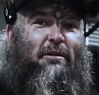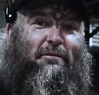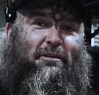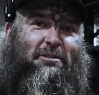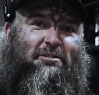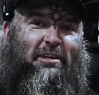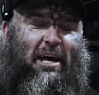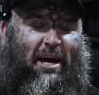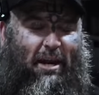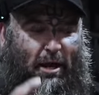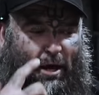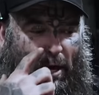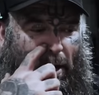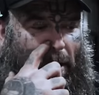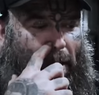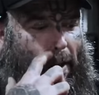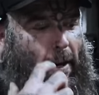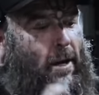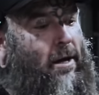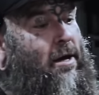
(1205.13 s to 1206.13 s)
every set.
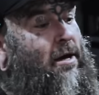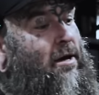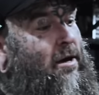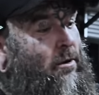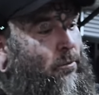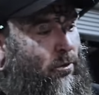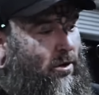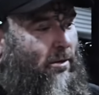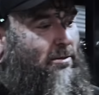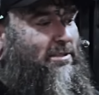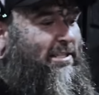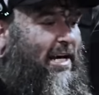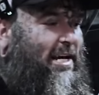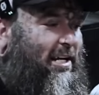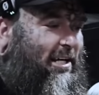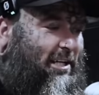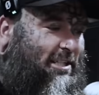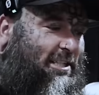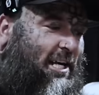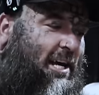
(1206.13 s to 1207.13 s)
What I'm saying
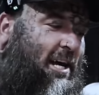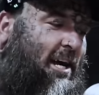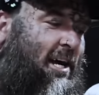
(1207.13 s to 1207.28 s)
is,